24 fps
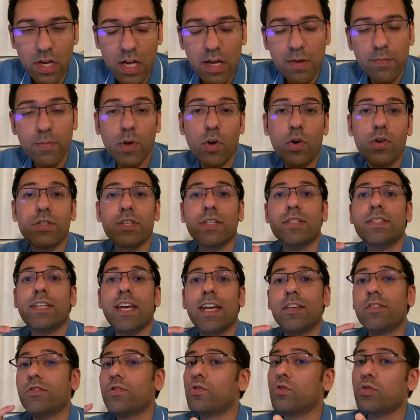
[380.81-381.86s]
Because it
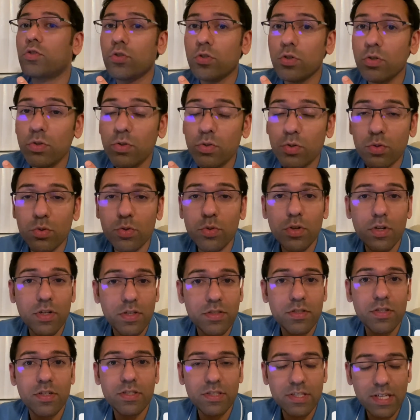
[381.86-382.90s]
takes two
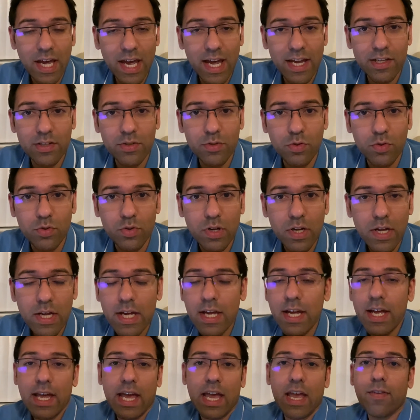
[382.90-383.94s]
to tango.
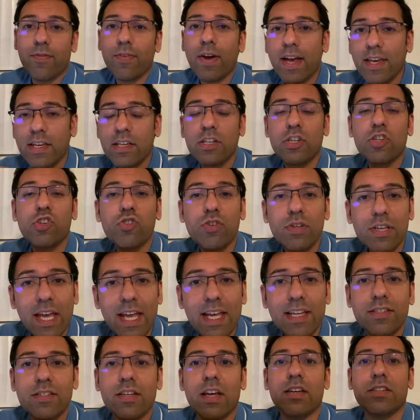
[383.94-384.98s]
If I
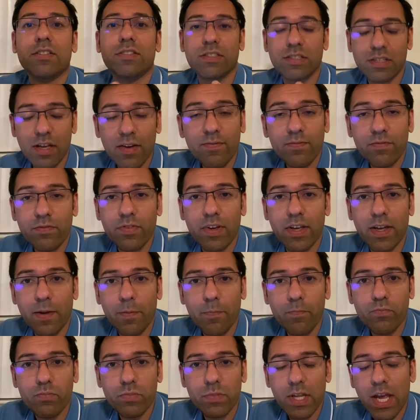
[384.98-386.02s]
create something
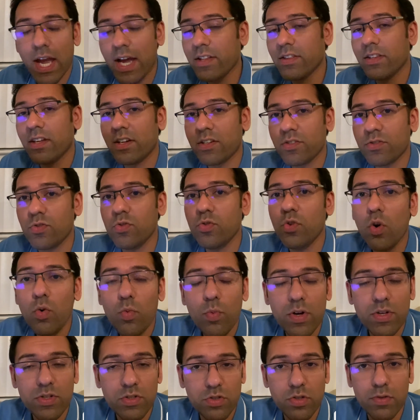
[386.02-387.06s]
and there's no
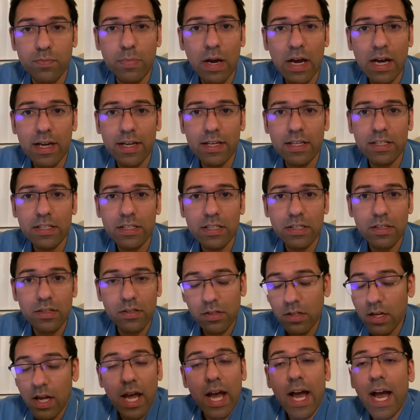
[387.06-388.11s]
one to buy,
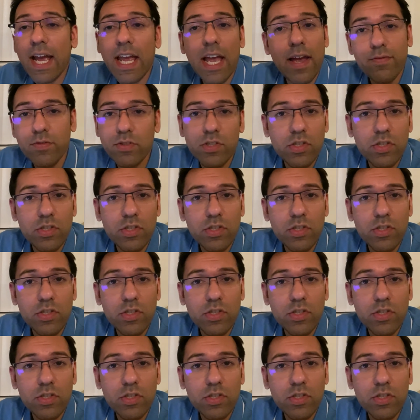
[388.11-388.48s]
I haven't